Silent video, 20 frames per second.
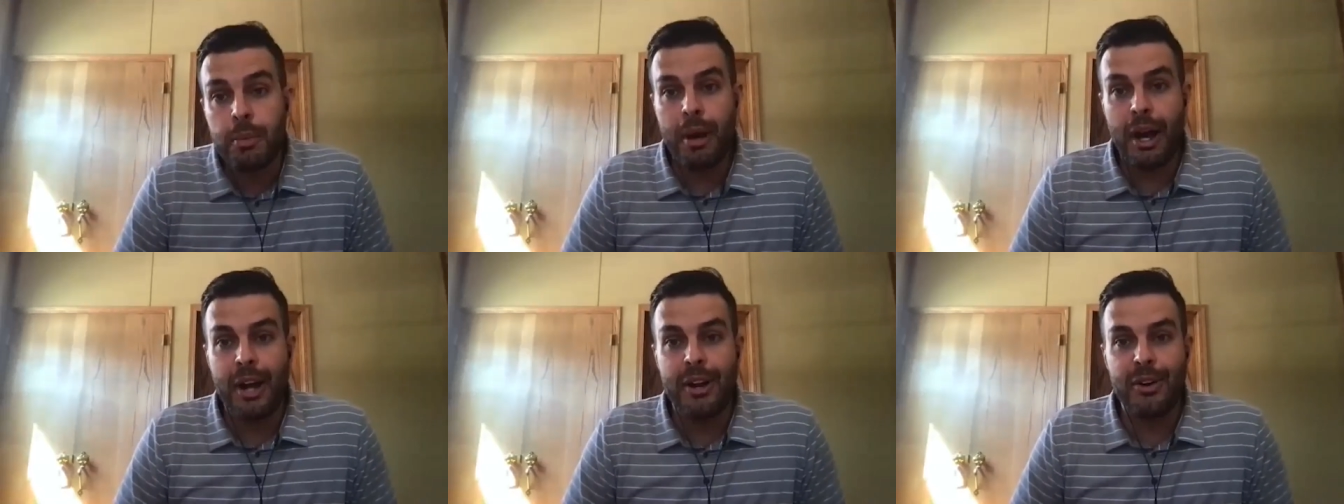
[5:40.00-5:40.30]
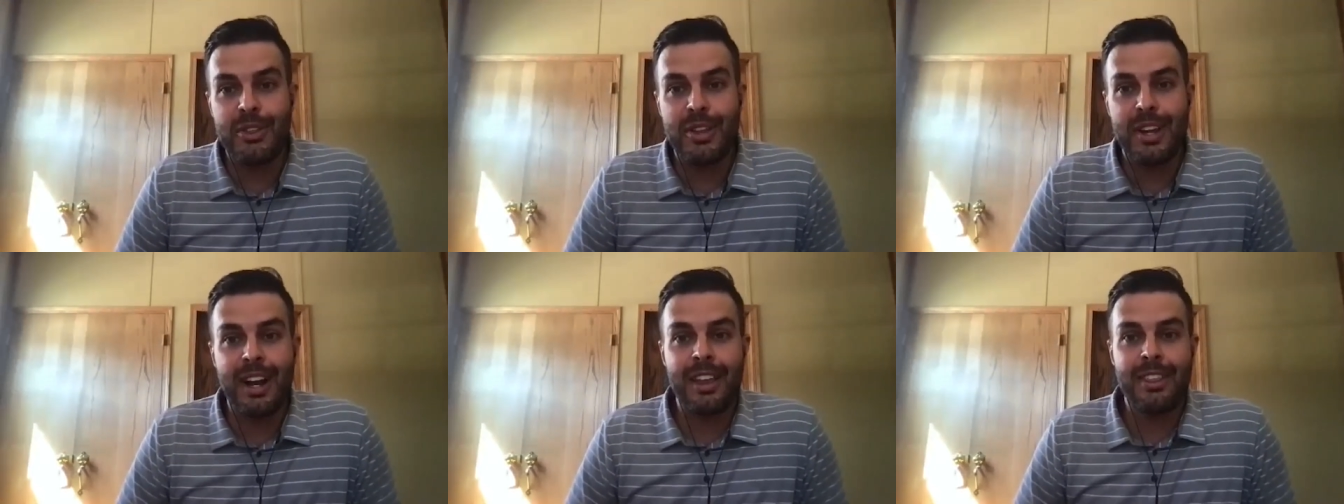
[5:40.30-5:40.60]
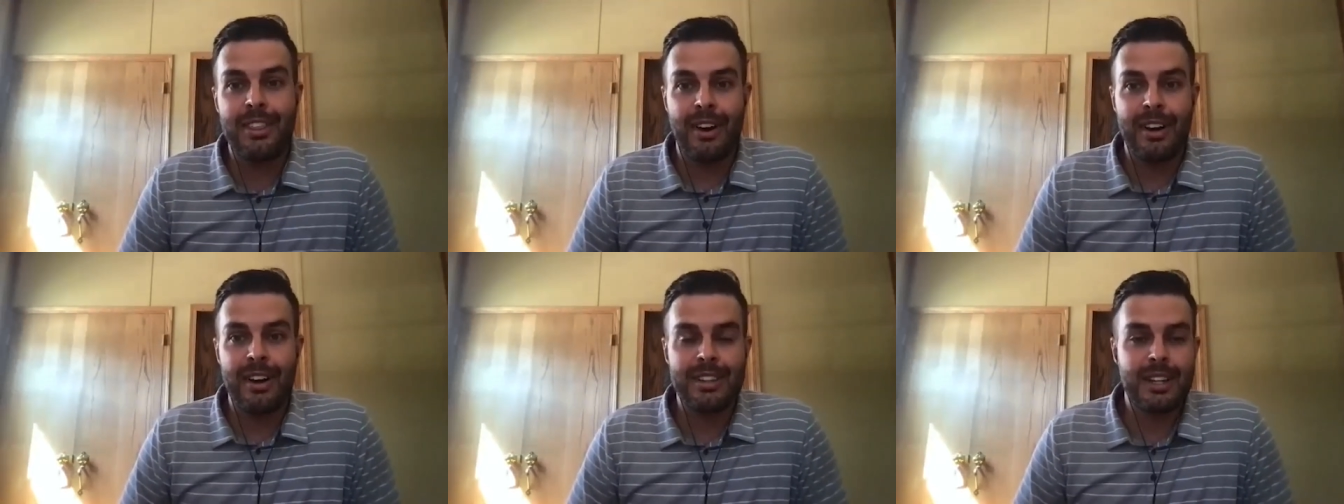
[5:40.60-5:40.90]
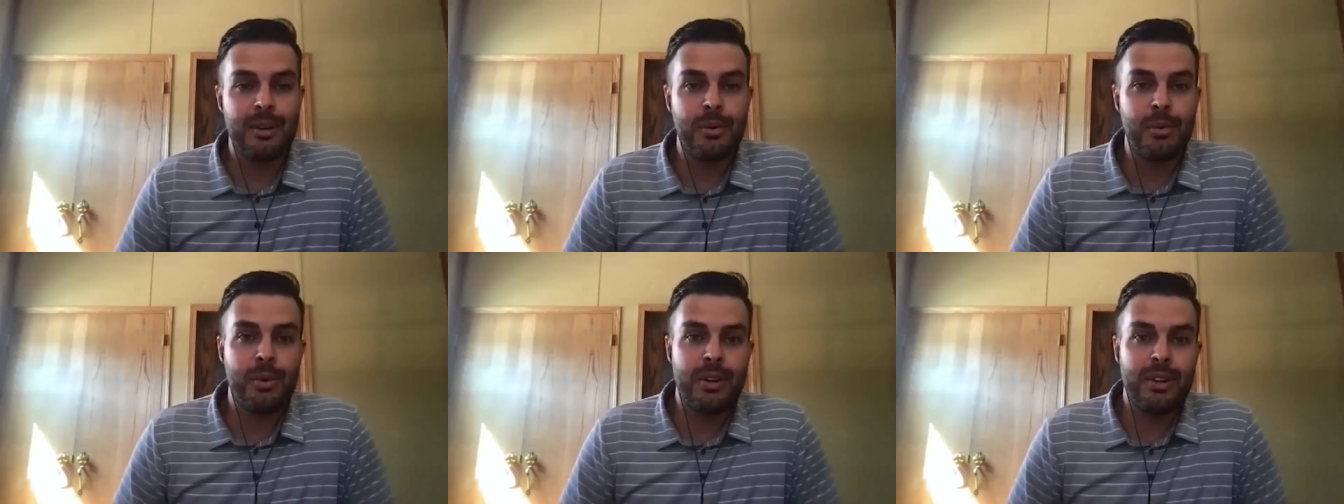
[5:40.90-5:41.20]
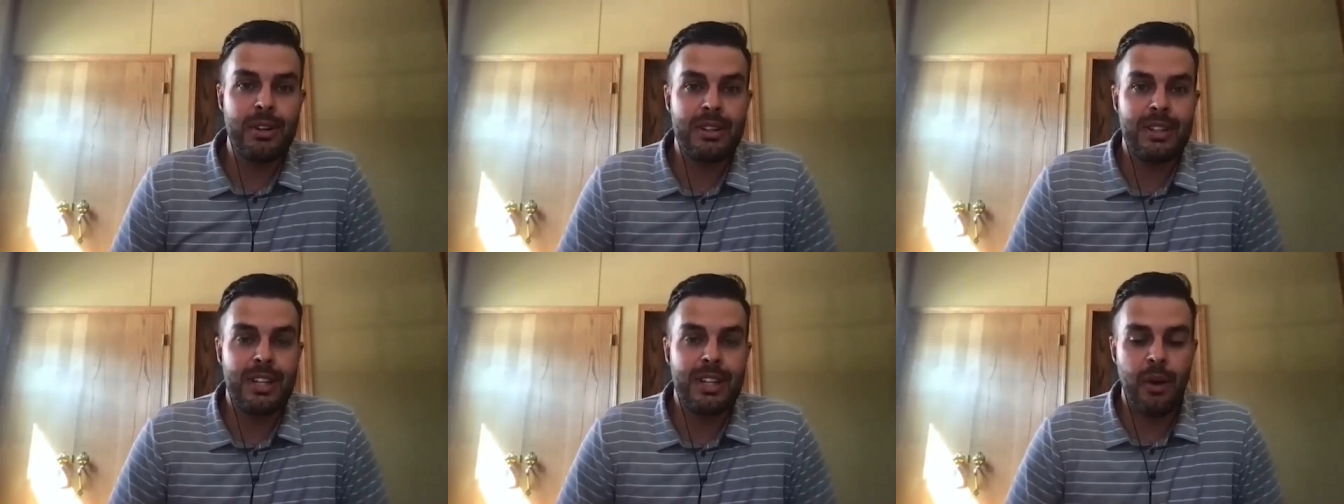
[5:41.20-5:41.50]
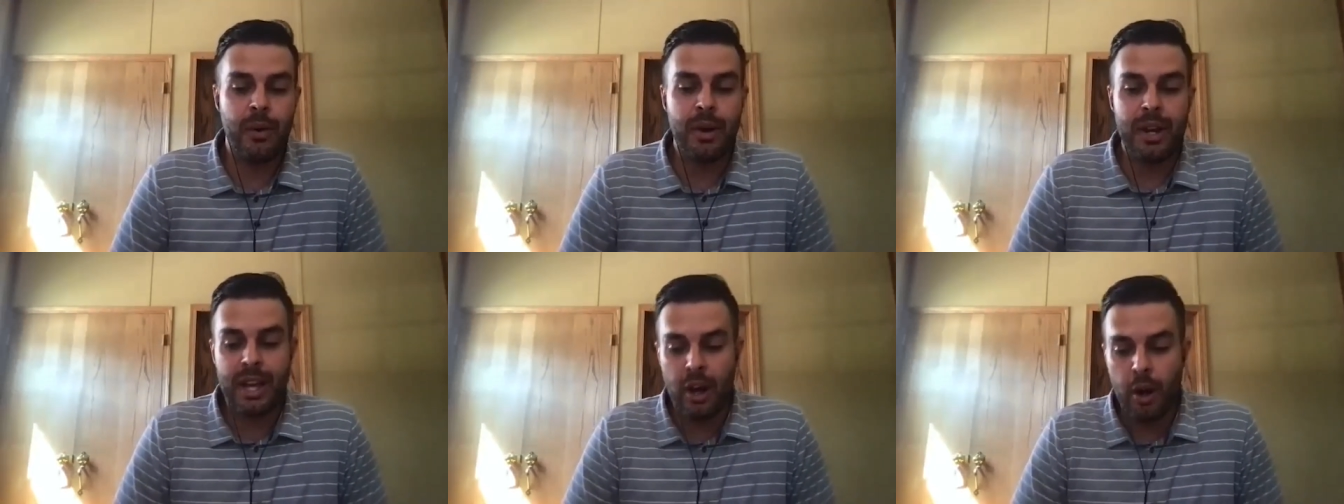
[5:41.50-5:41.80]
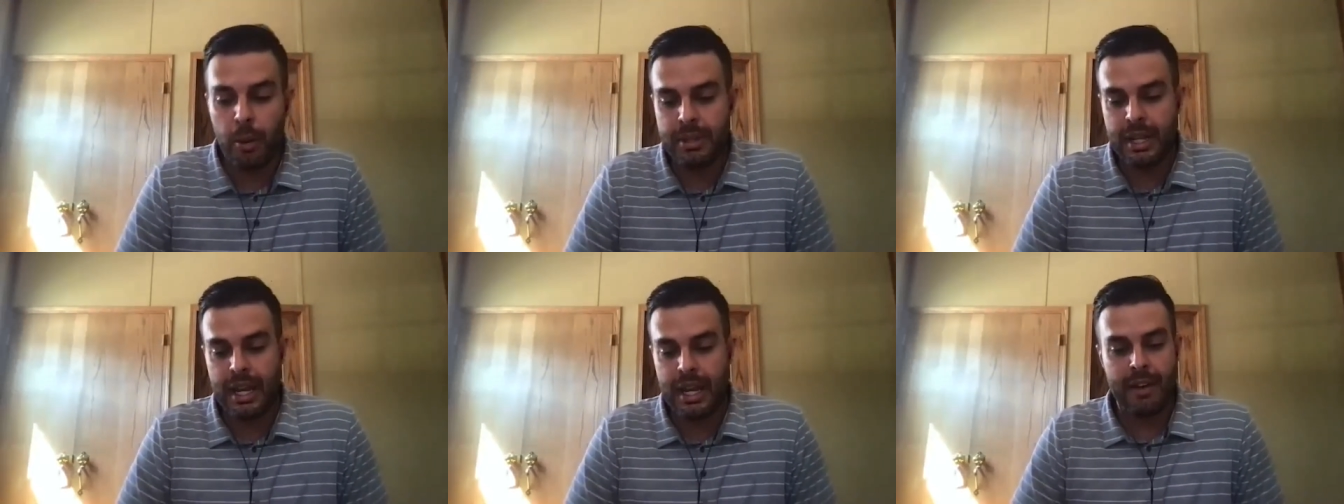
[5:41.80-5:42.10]
better than I thought that it would. You know, it
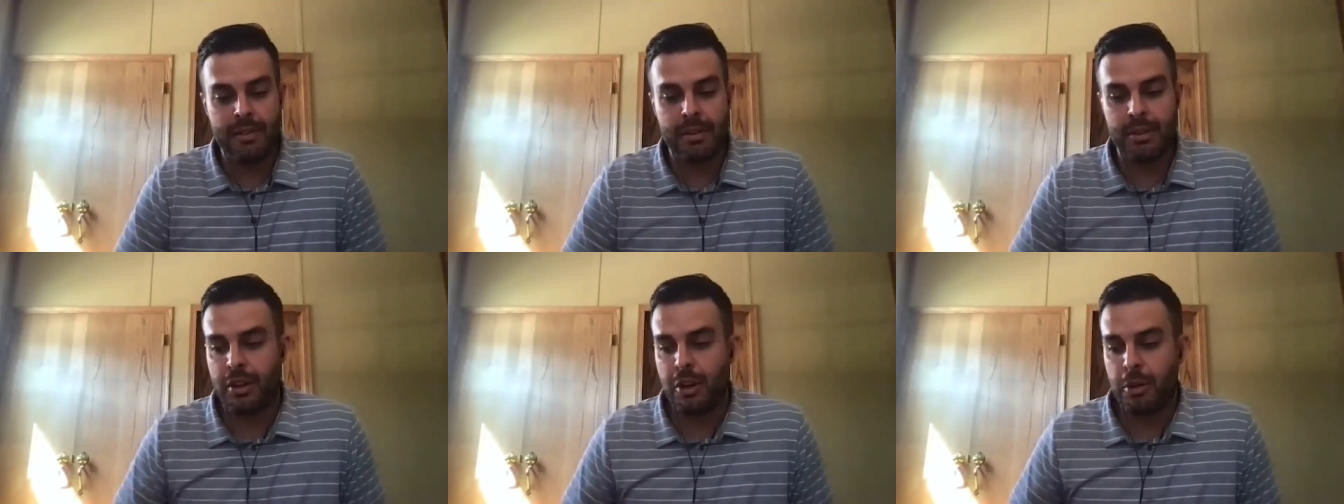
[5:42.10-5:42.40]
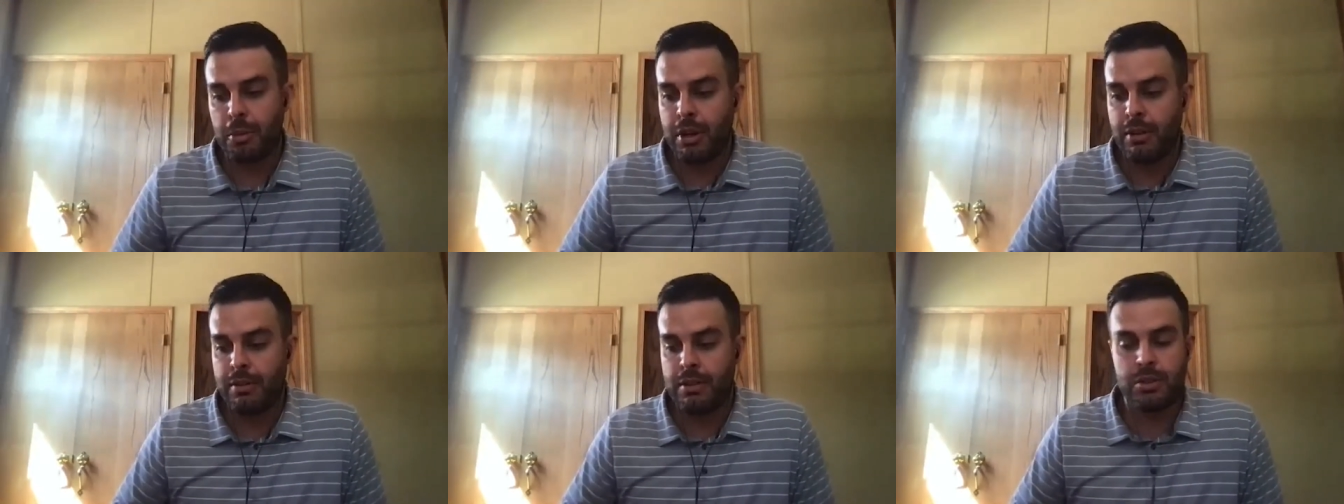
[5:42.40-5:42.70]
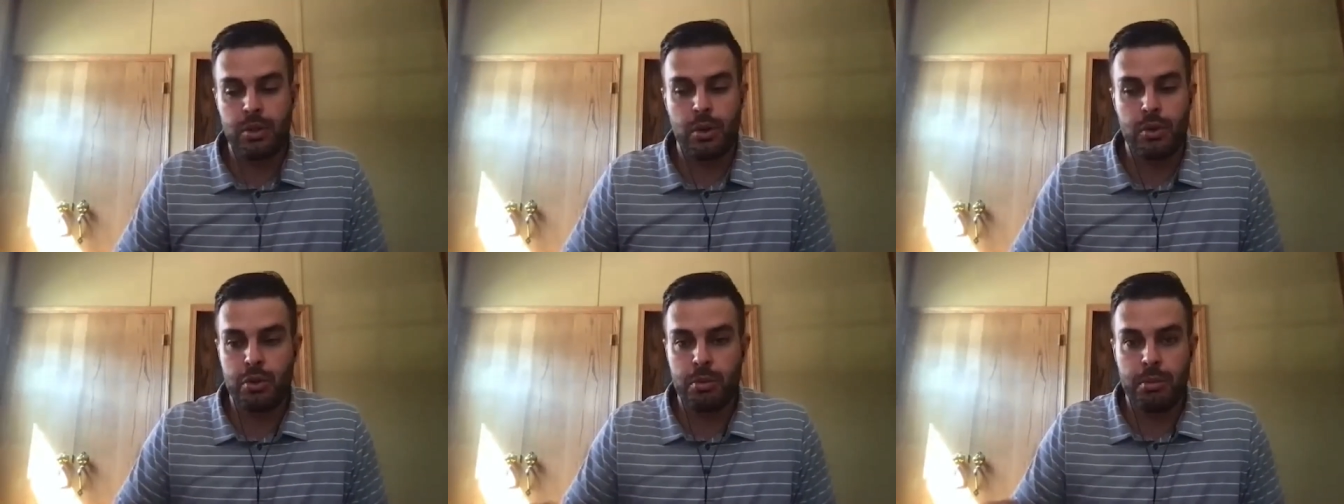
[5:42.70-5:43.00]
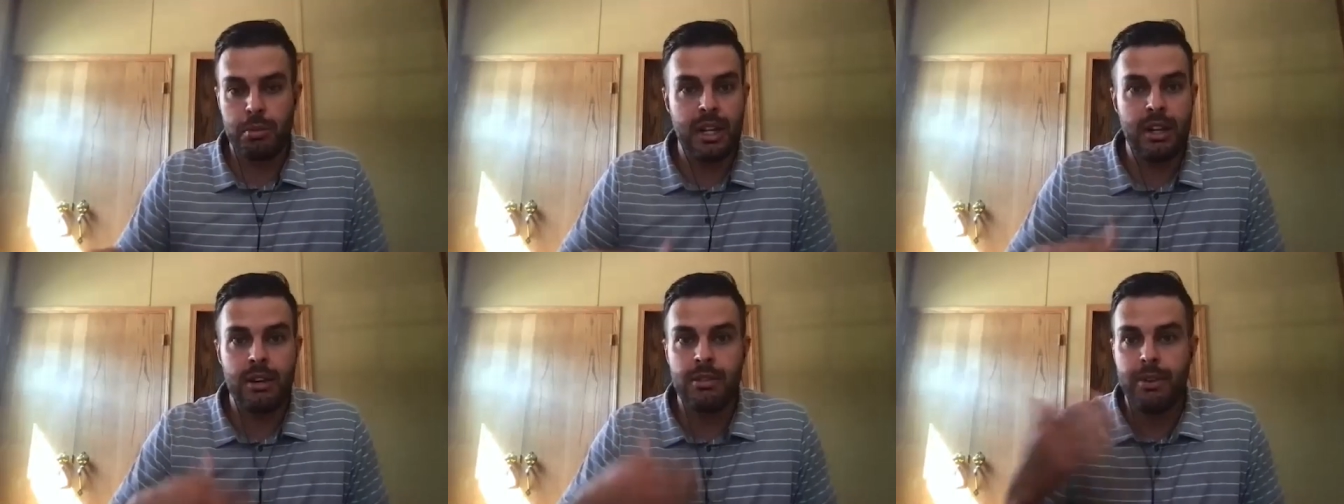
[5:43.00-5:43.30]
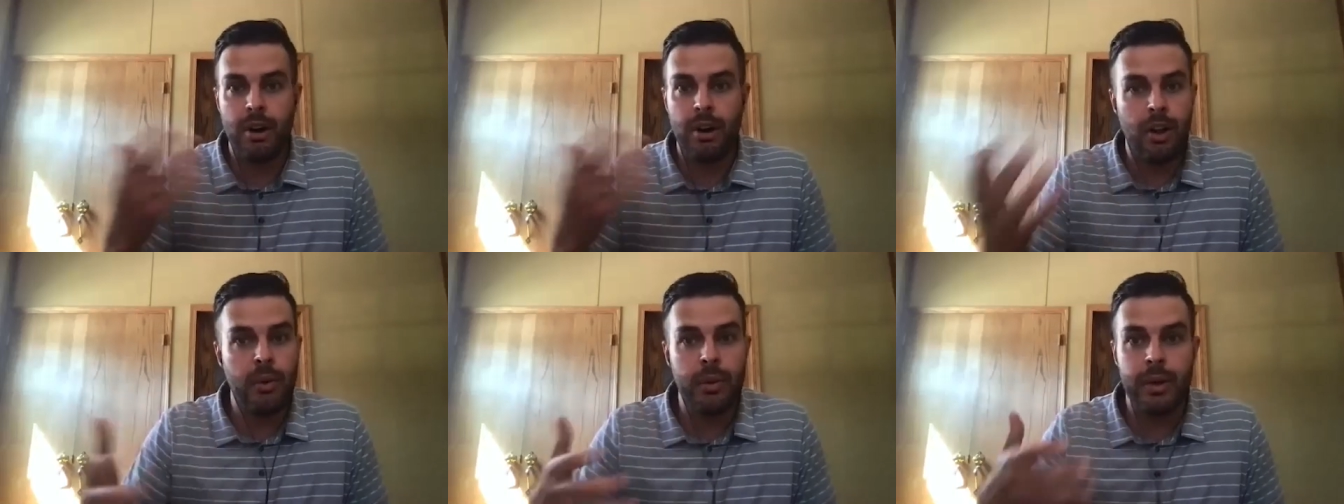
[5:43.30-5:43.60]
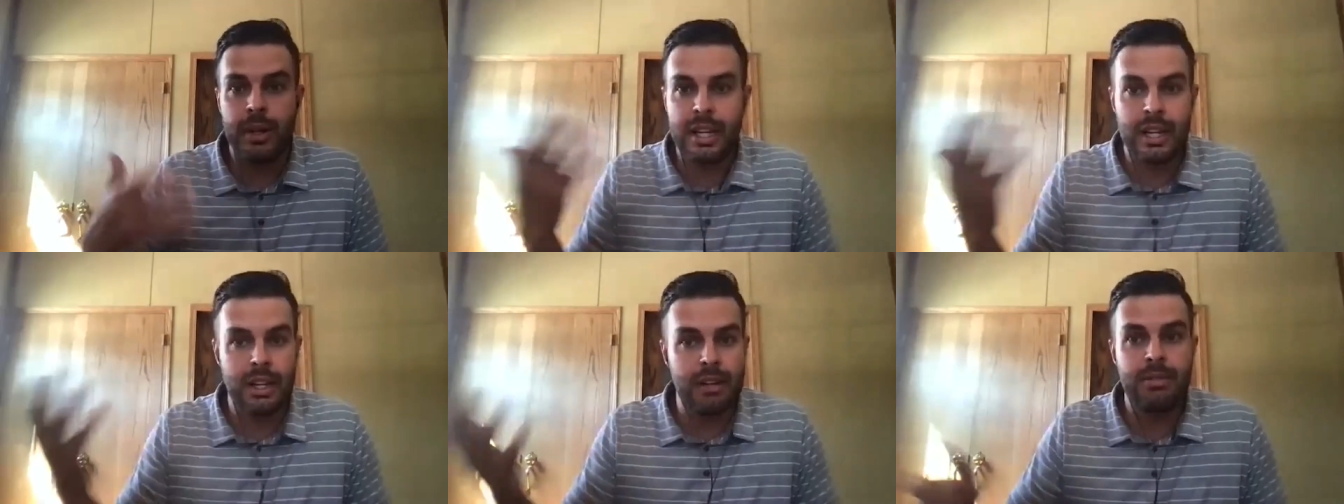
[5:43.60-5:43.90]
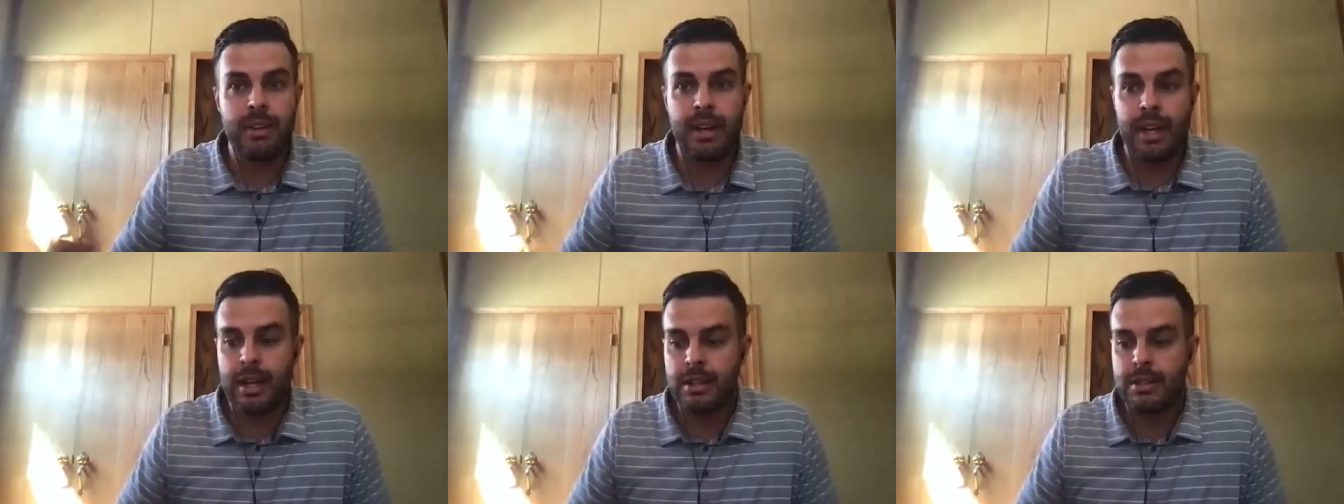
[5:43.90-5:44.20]
helped to have a little bit of a social media following in
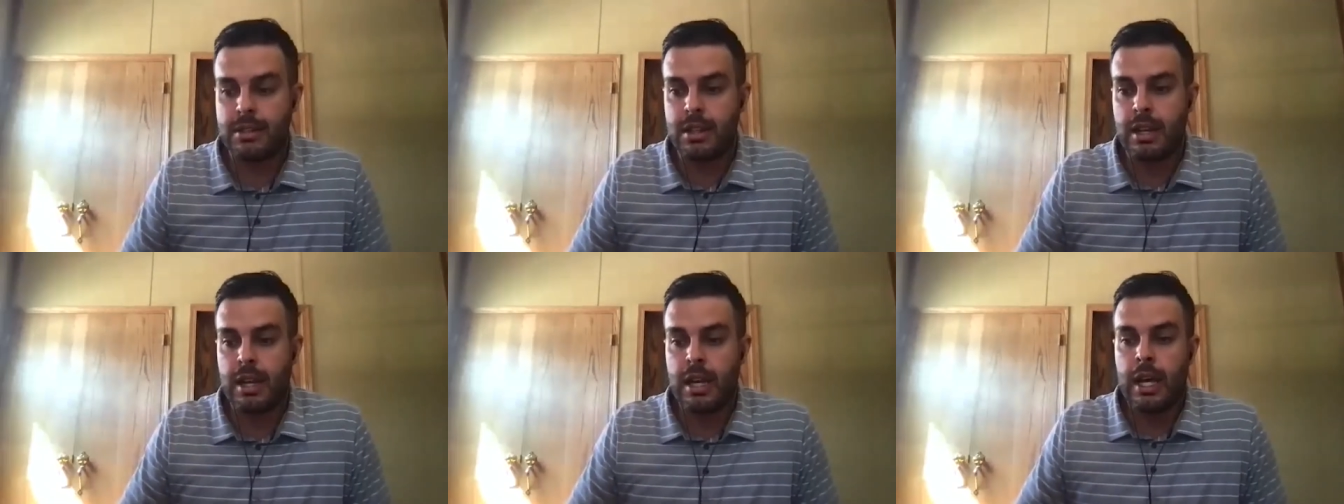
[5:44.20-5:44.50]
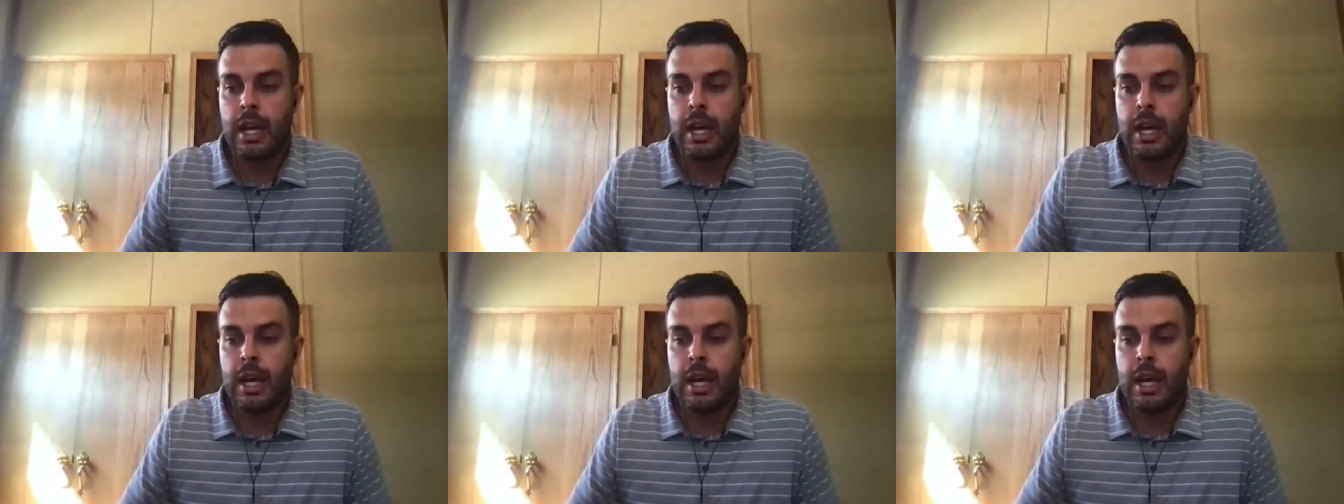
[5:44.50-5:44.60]
advance.